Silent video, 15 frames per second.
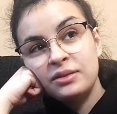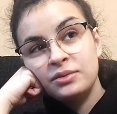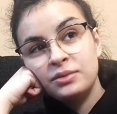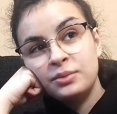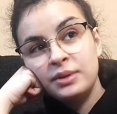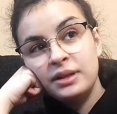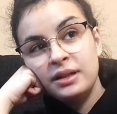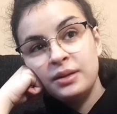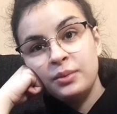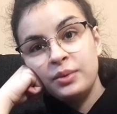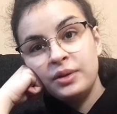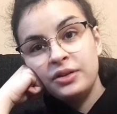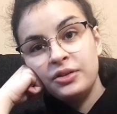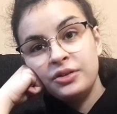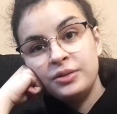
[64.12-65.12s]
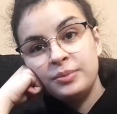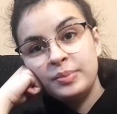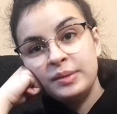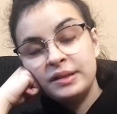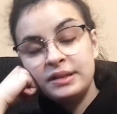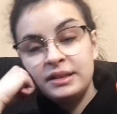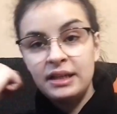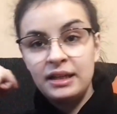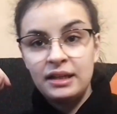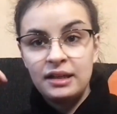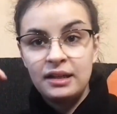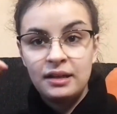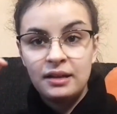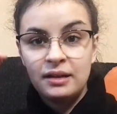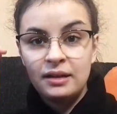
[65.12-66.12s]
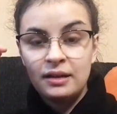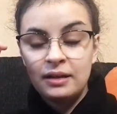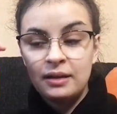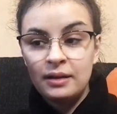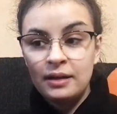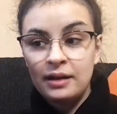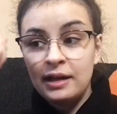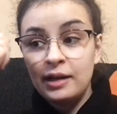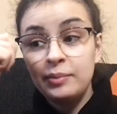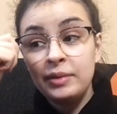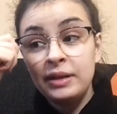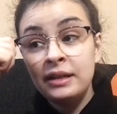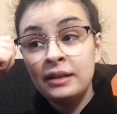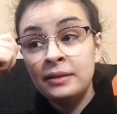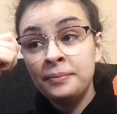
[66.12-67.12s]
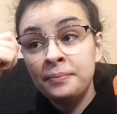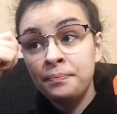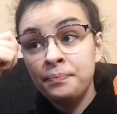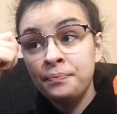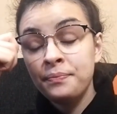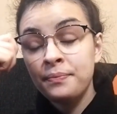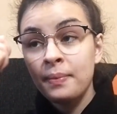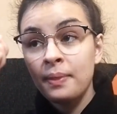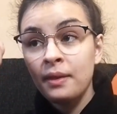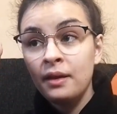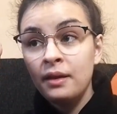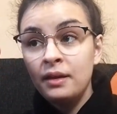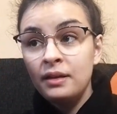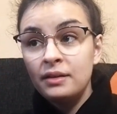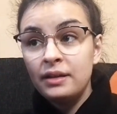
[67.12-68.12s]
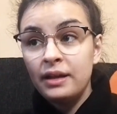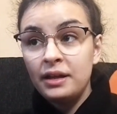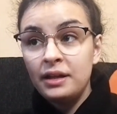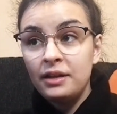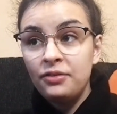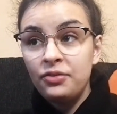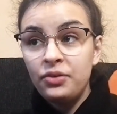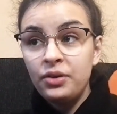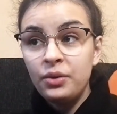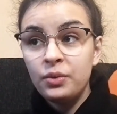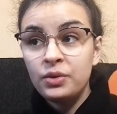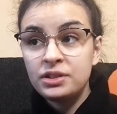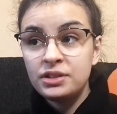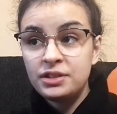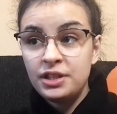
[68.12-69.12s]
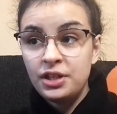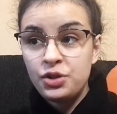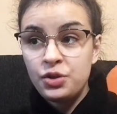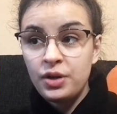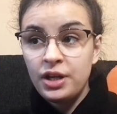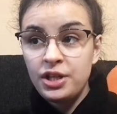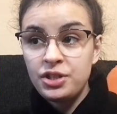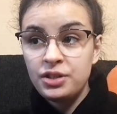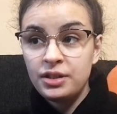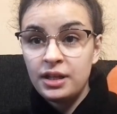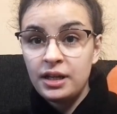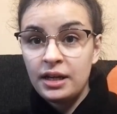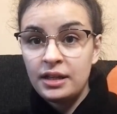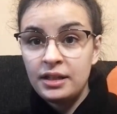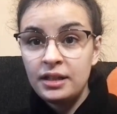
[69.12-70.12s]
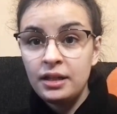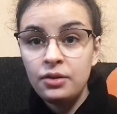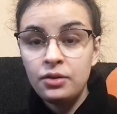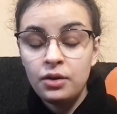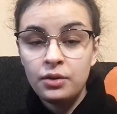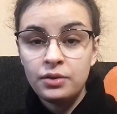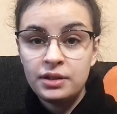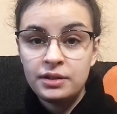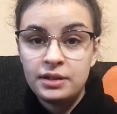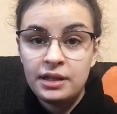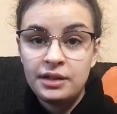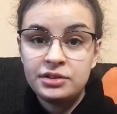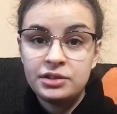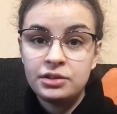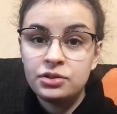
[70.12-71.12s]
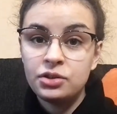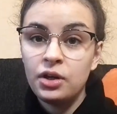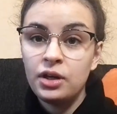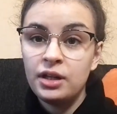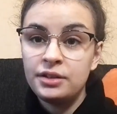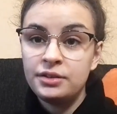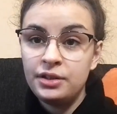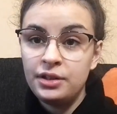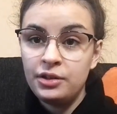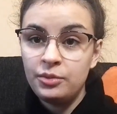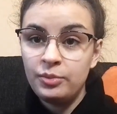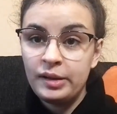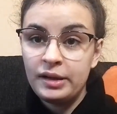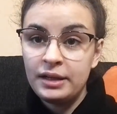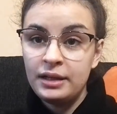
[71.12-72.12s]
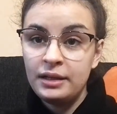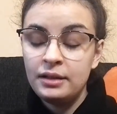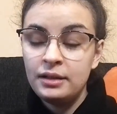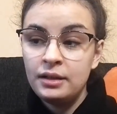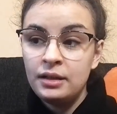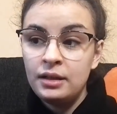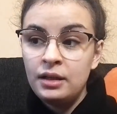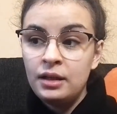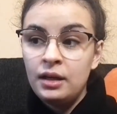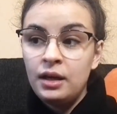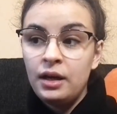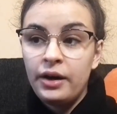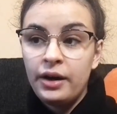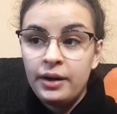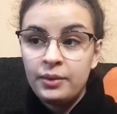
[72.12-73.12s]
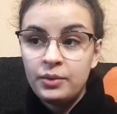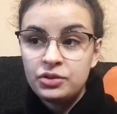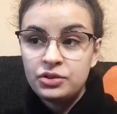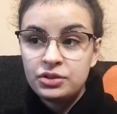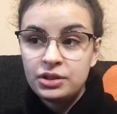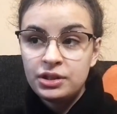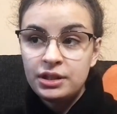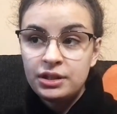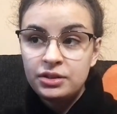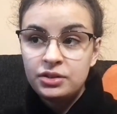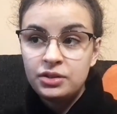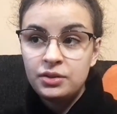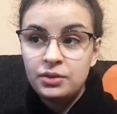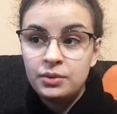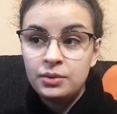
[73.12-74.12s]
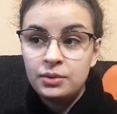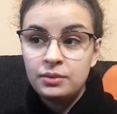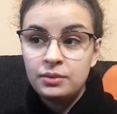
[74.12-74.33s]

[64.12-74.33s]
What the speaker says: really weird, but I mean that if there was a situation that I didn't know that there's a toilet nearby, I was starting to